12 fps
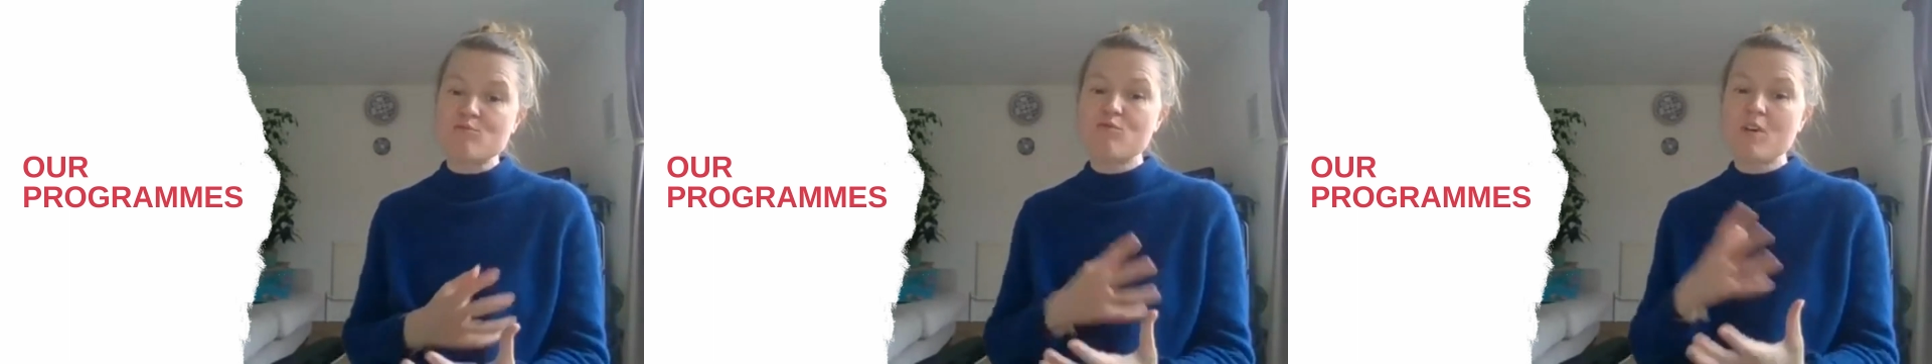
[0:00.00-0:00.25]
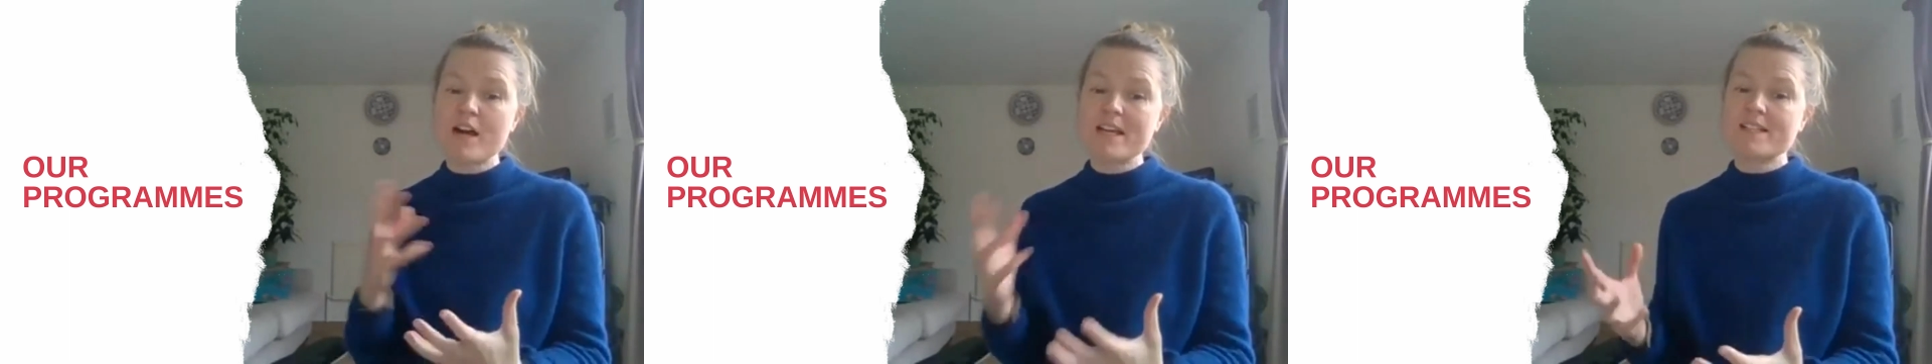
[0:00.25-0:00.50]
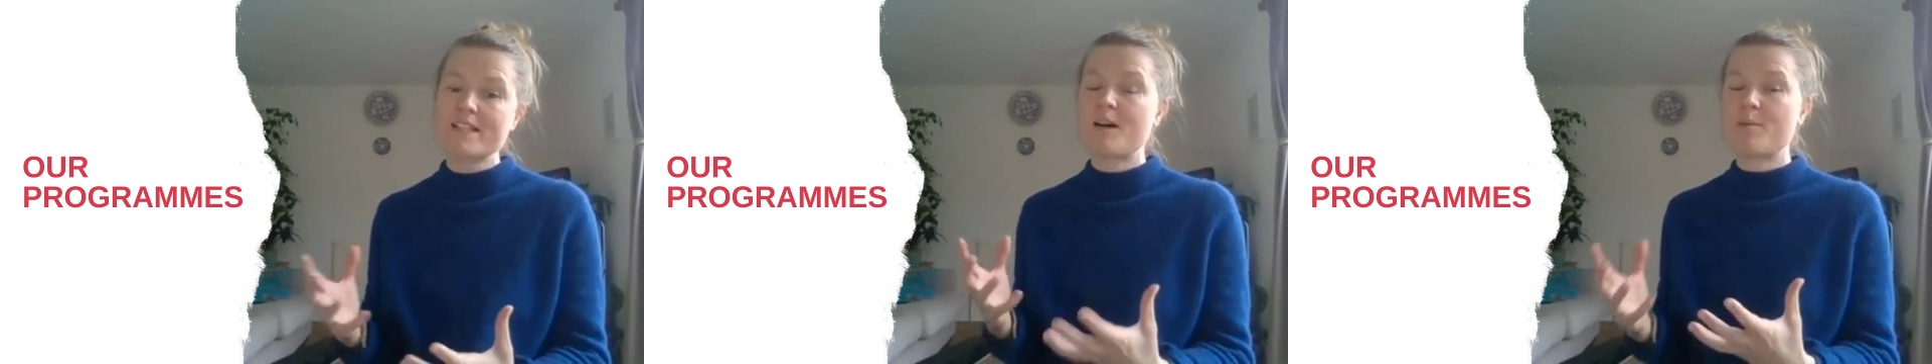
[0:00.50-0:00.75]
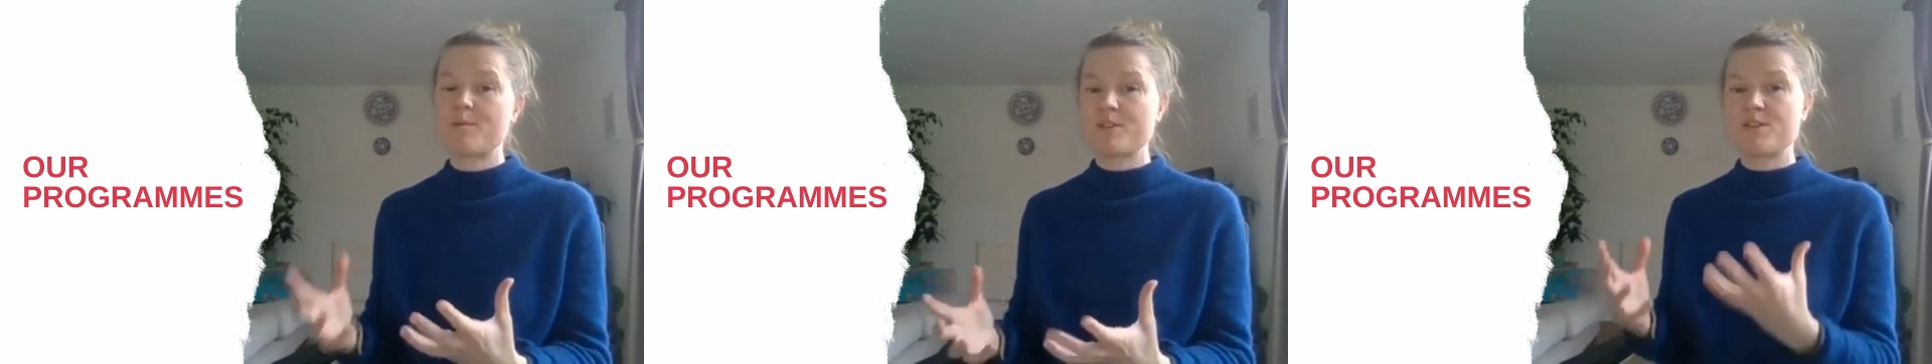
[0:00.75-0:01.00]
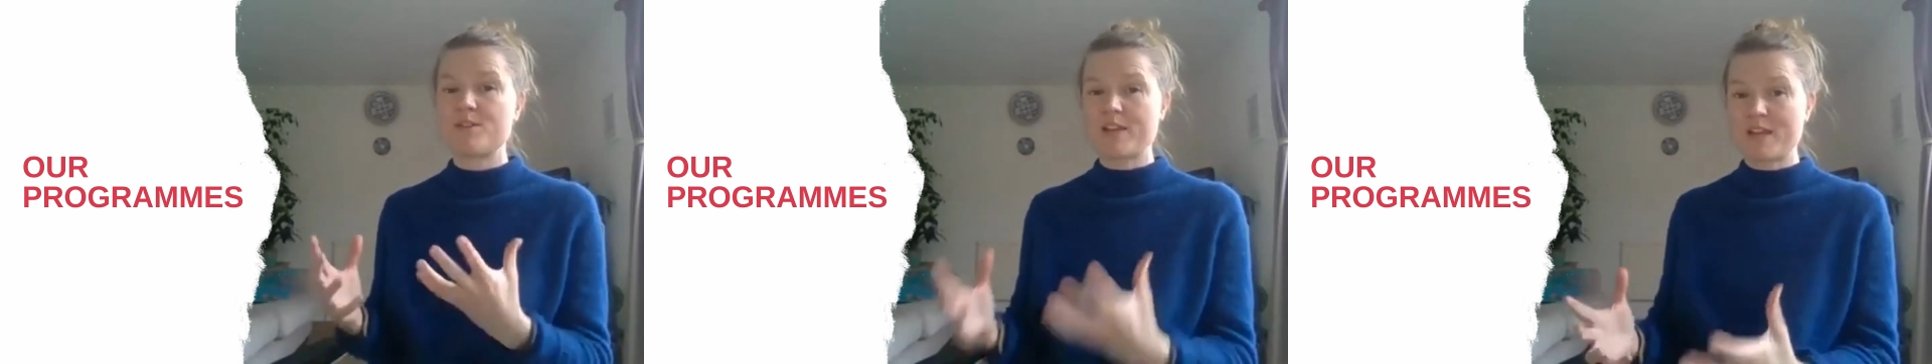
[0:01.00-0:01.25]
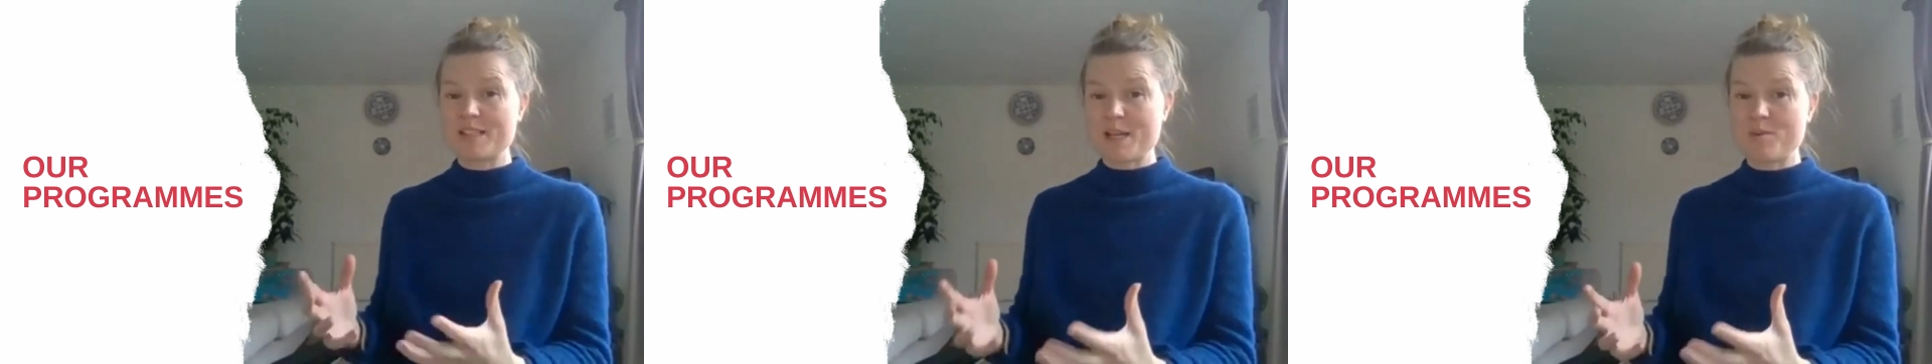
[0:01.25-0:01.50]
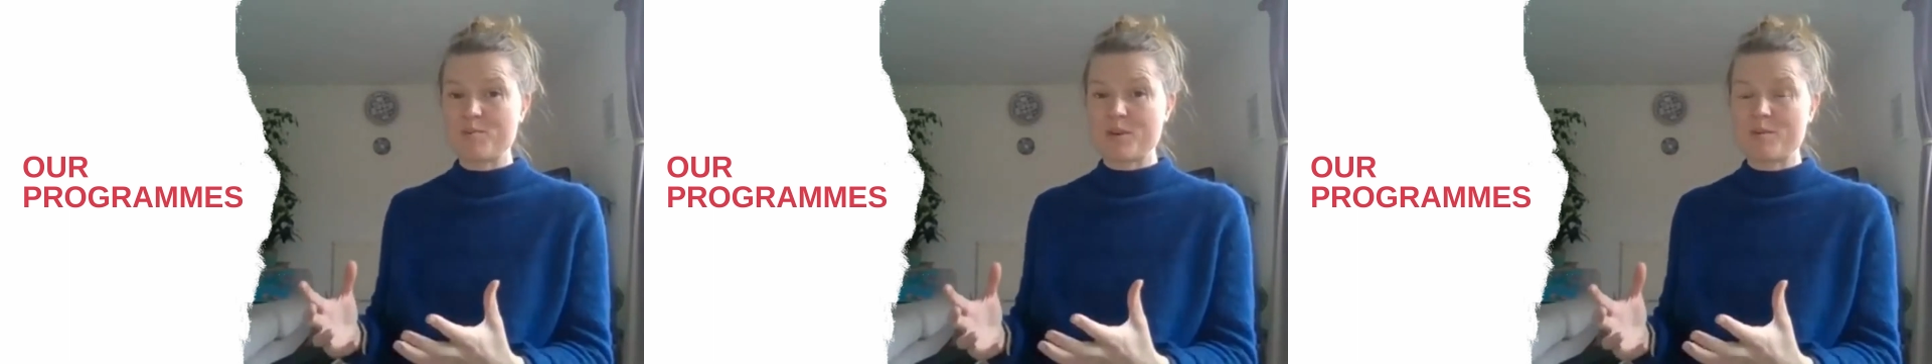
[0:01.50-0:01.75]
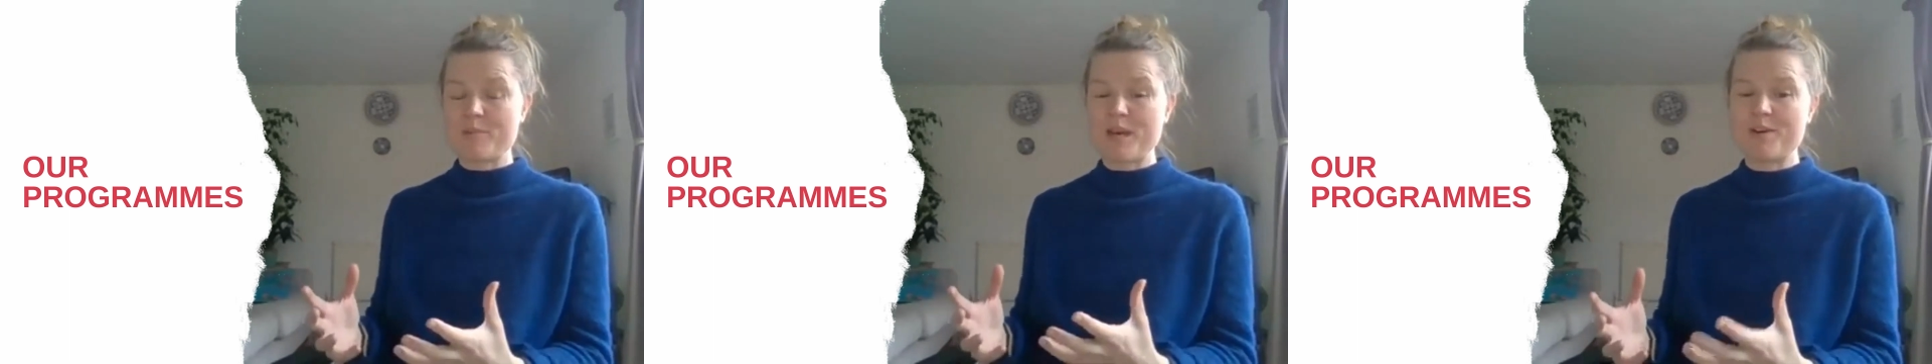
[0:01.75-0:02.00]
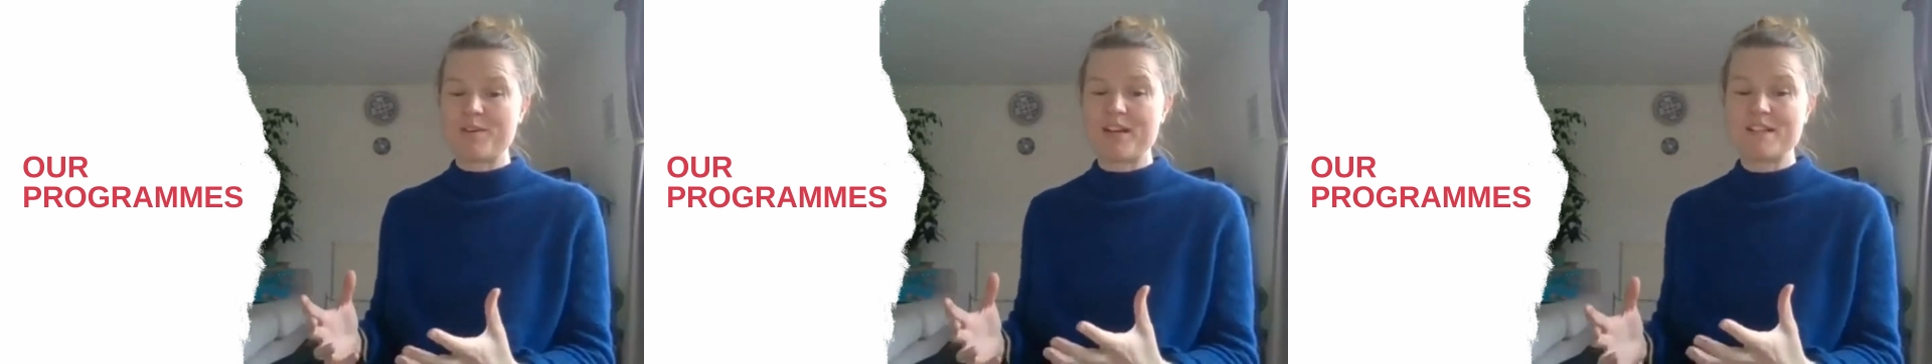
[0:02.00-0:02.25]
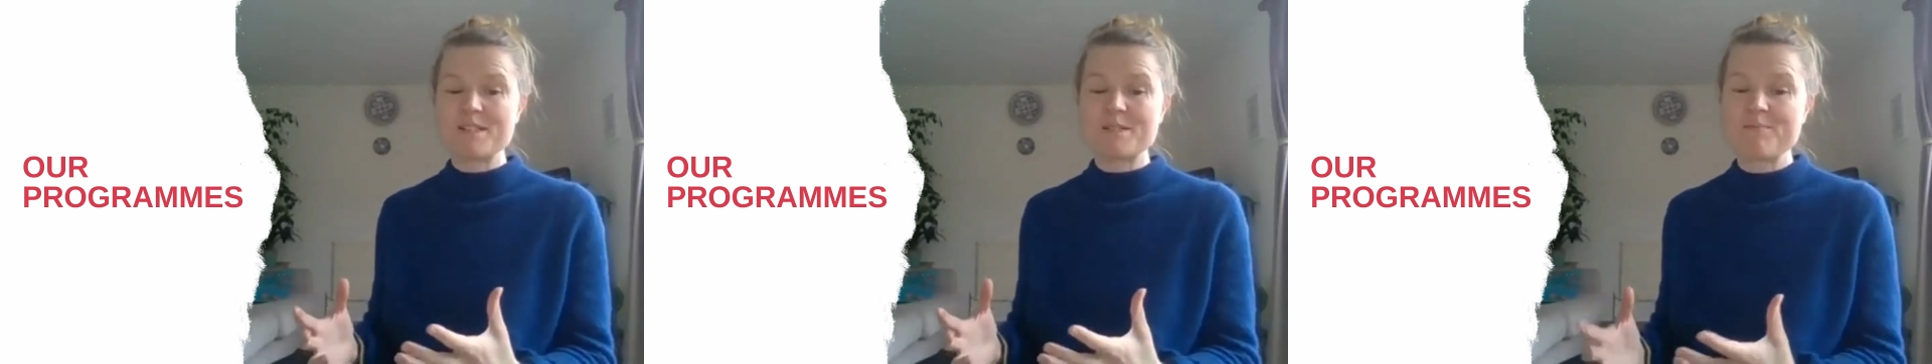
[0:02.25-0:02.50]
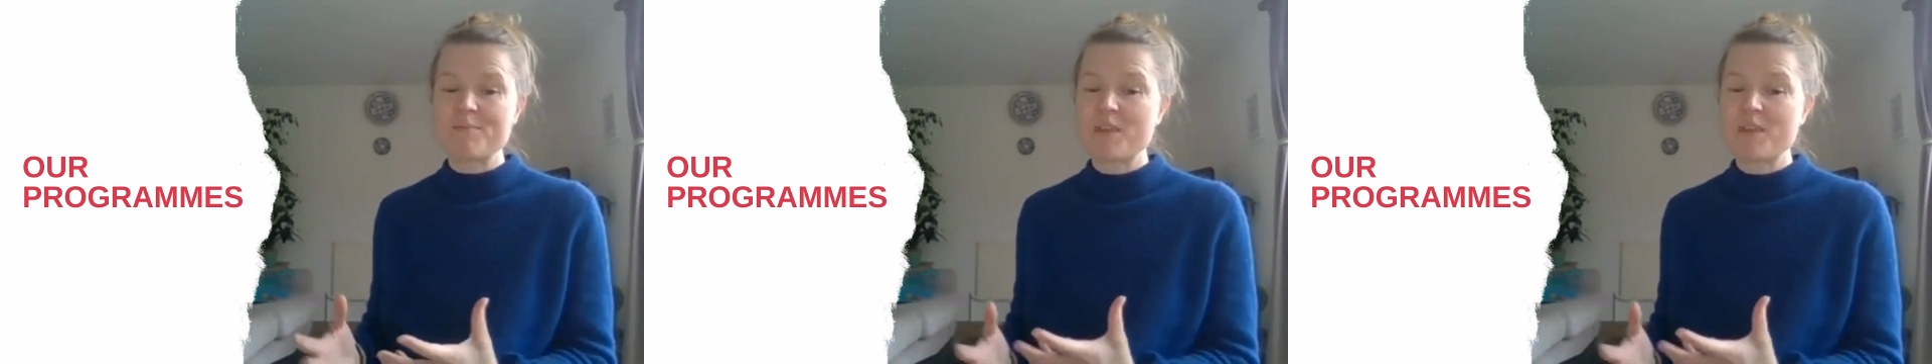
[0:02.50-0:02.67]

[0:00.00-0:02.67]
right up to the contemporary period.